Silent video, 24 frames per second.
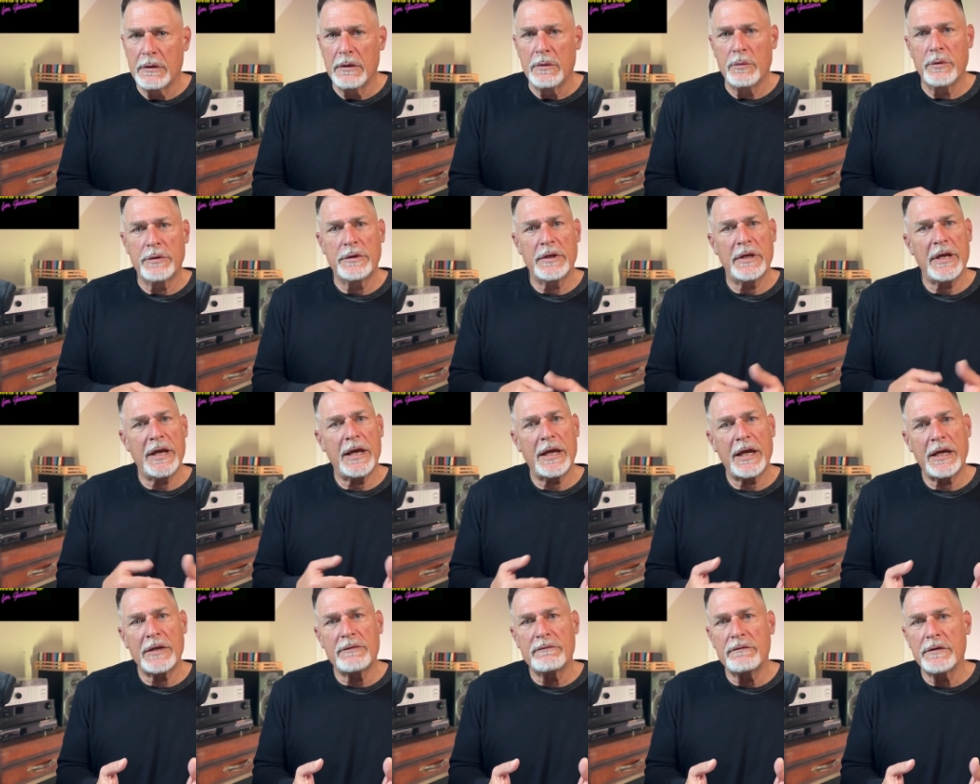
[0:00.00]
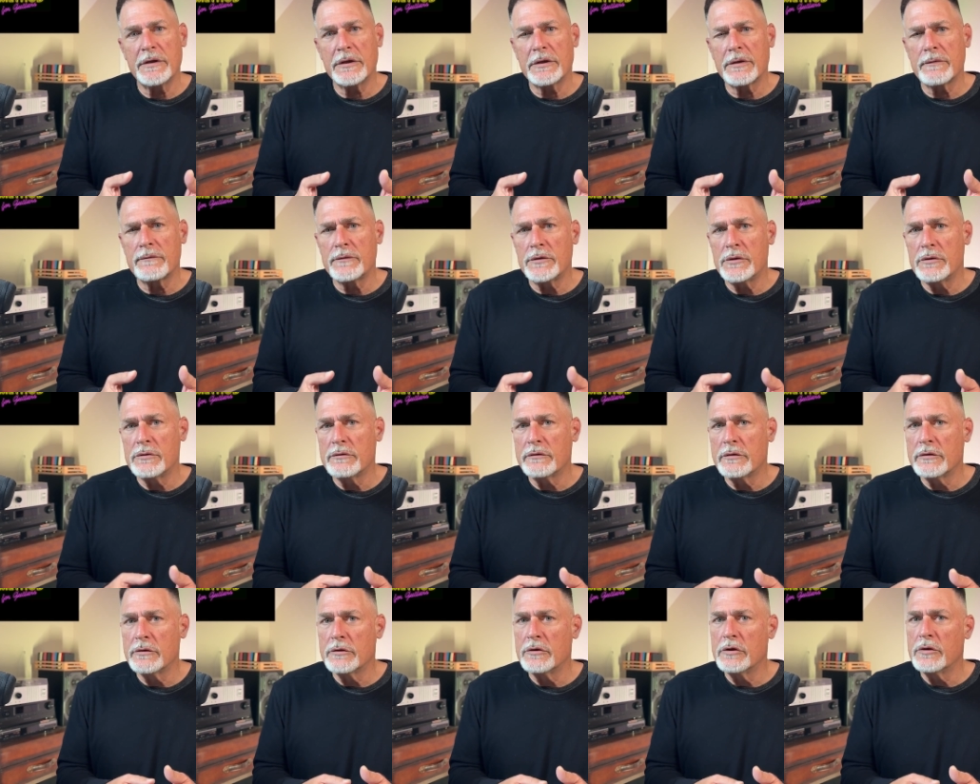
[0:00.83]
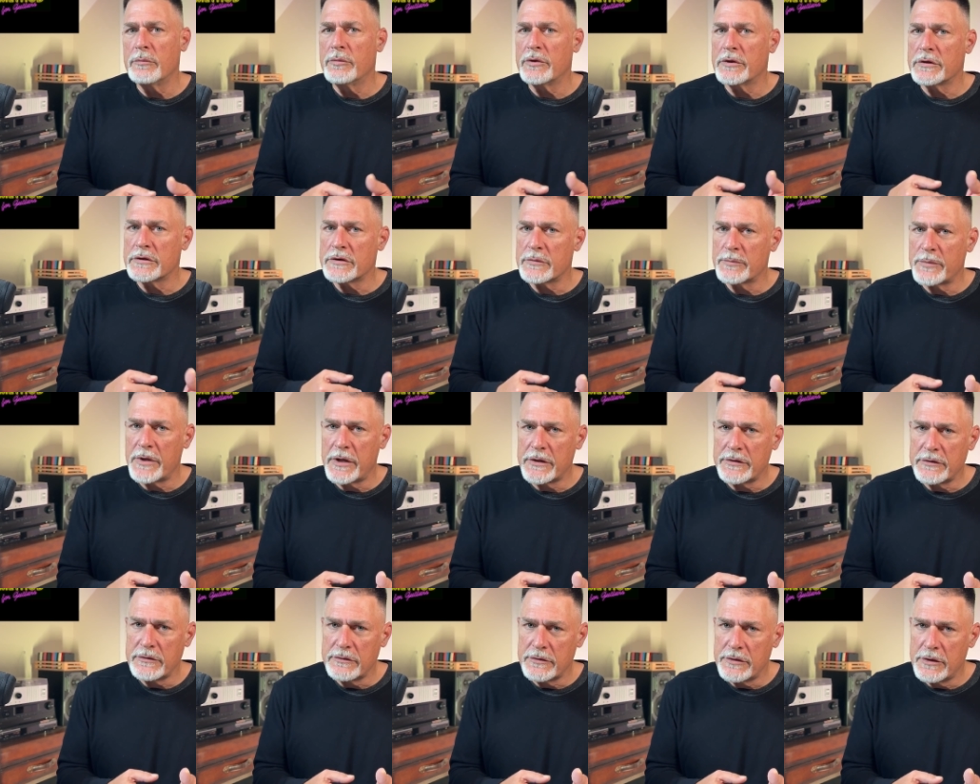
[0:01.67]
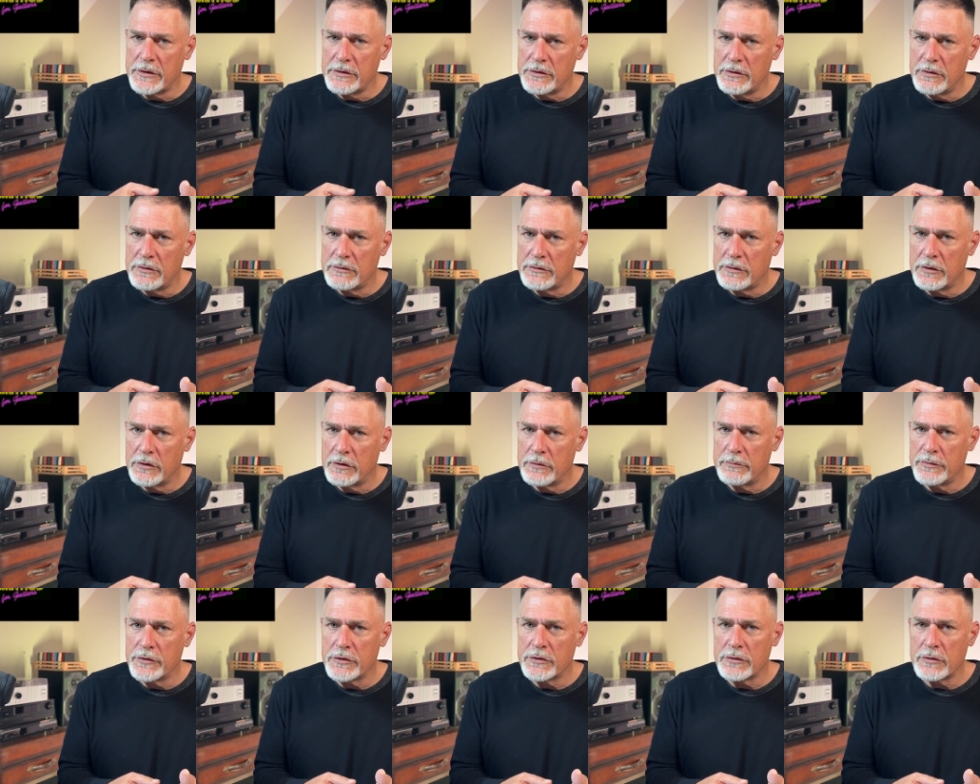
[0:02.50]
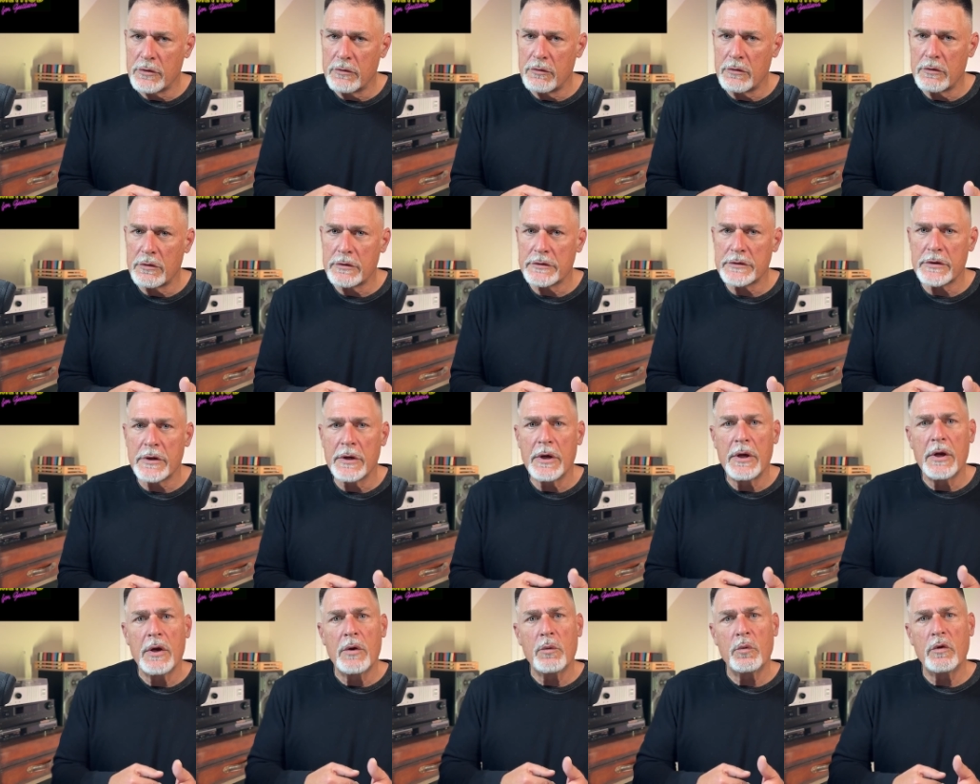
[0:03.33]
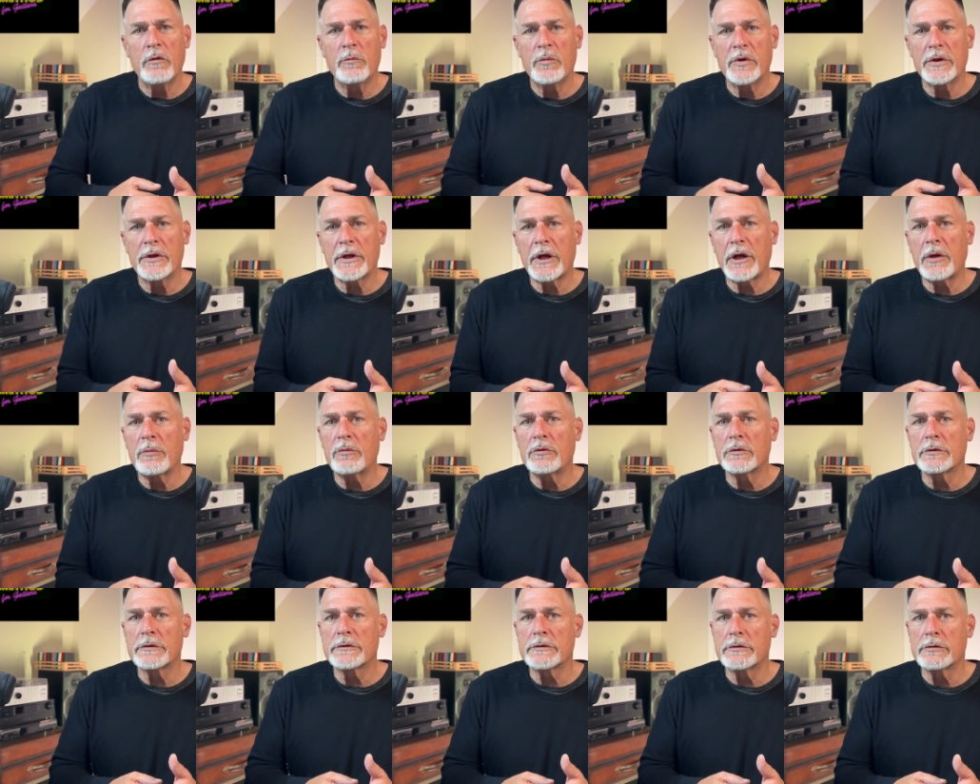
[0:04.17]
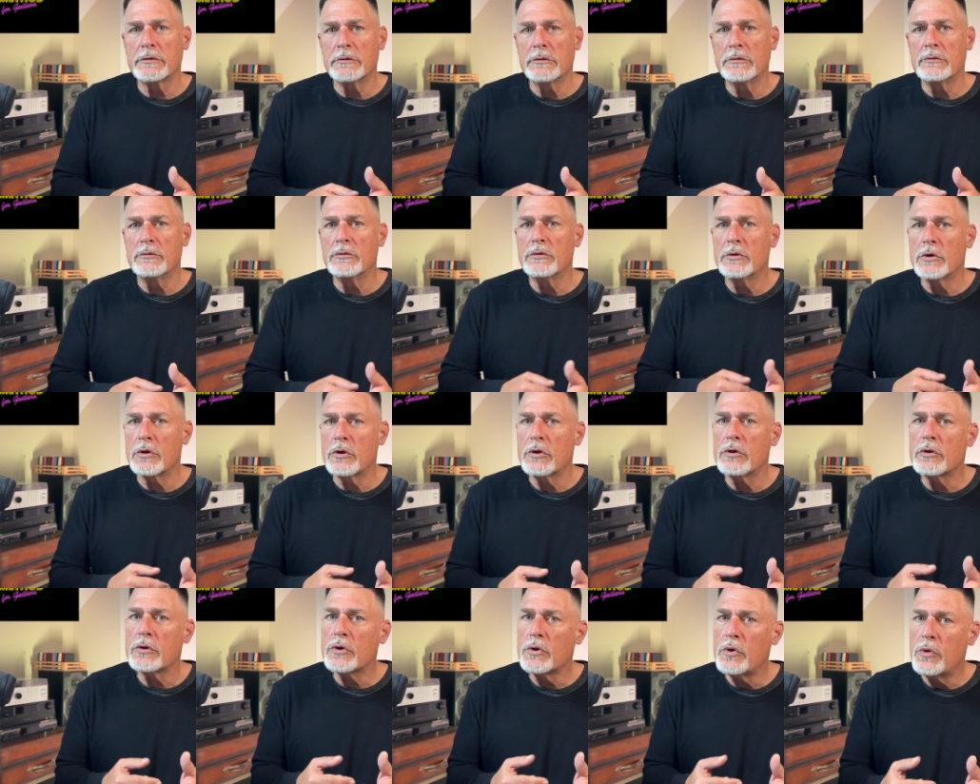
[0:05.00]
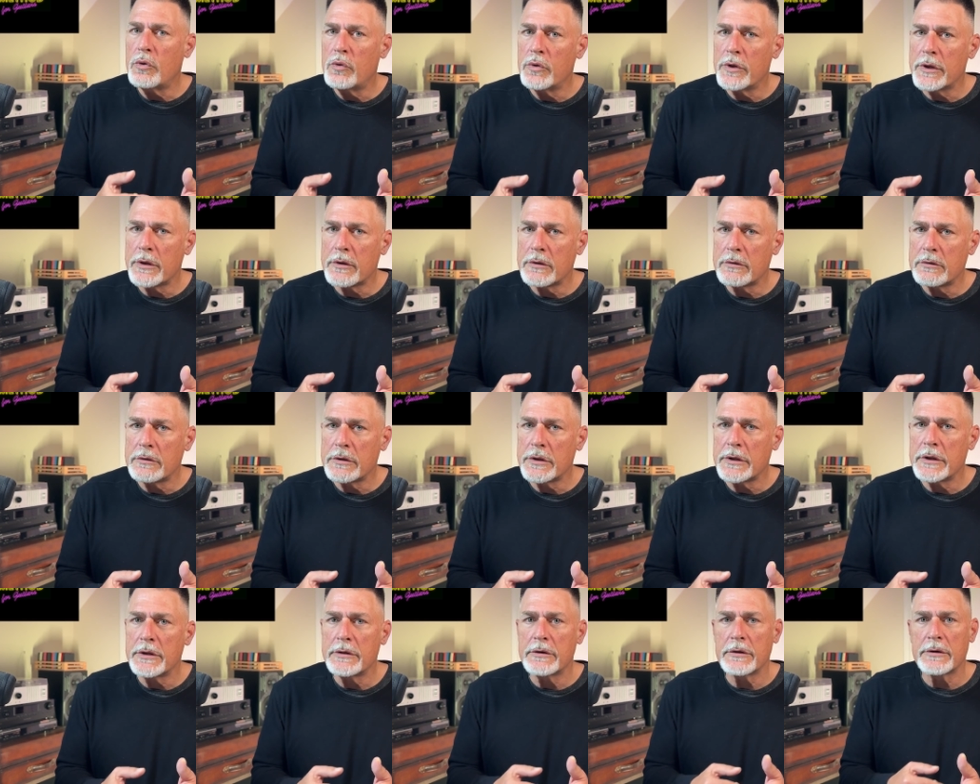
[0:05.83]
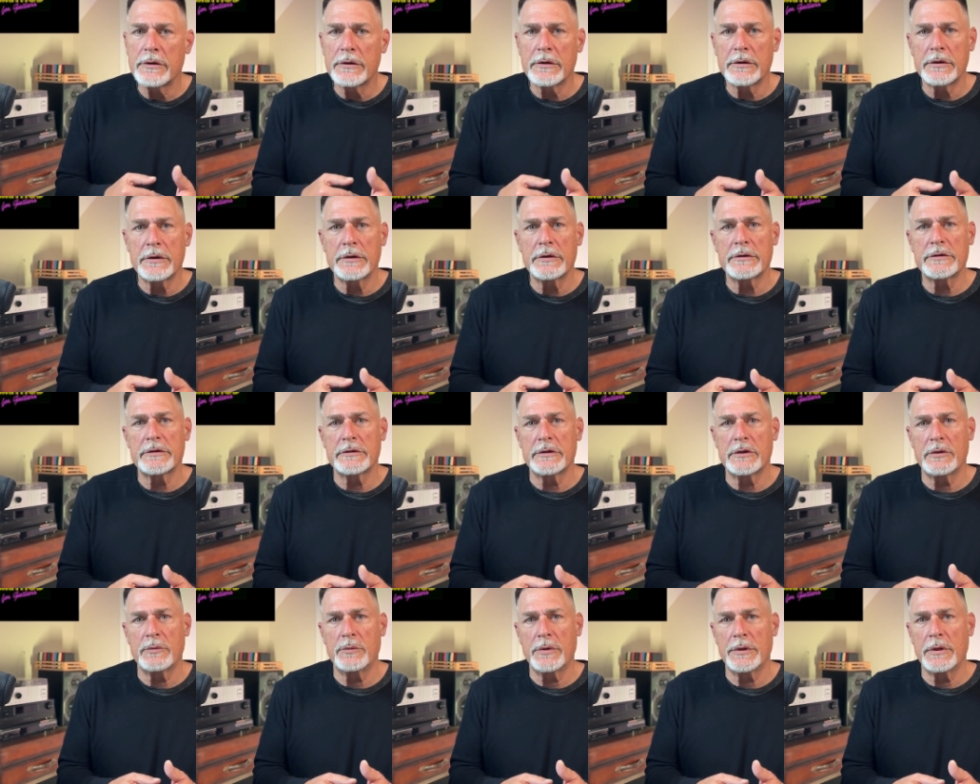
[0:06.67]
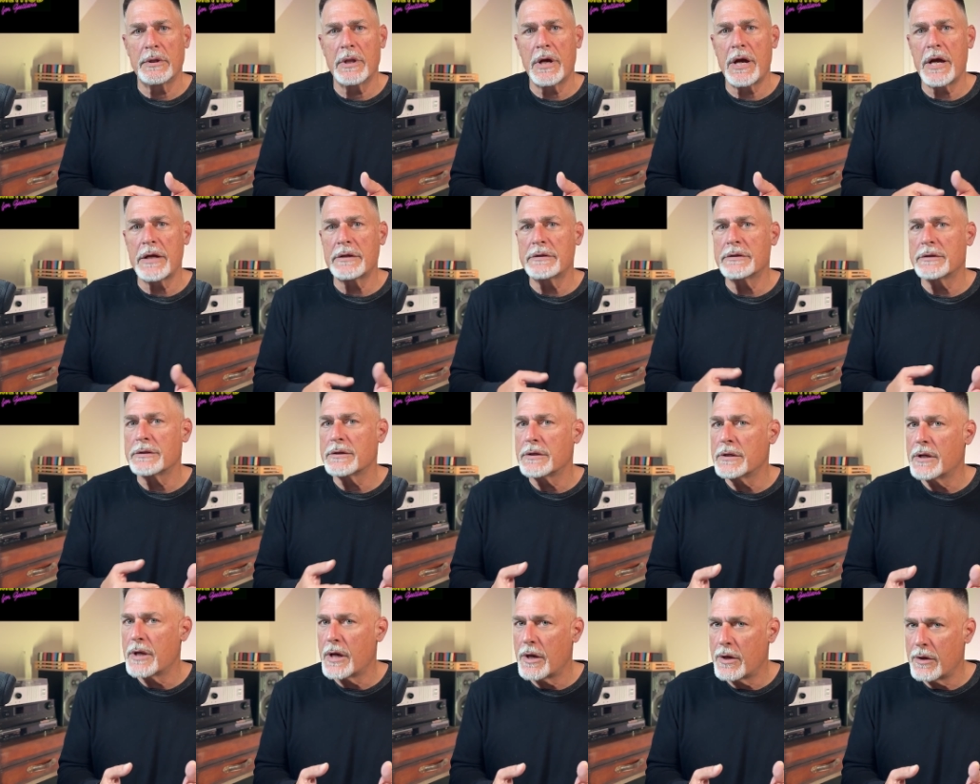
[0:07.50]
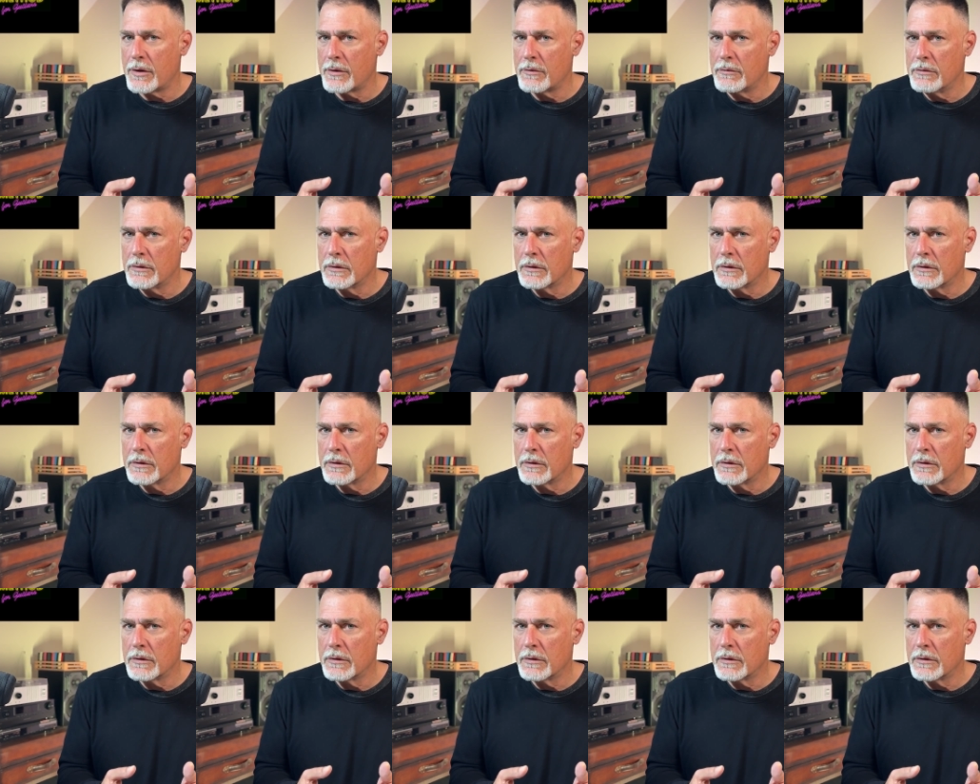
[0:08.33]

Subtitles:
With the advent of YouTube and especially YouTube Shorts, we've been able to learn quickly the things that we'd like to know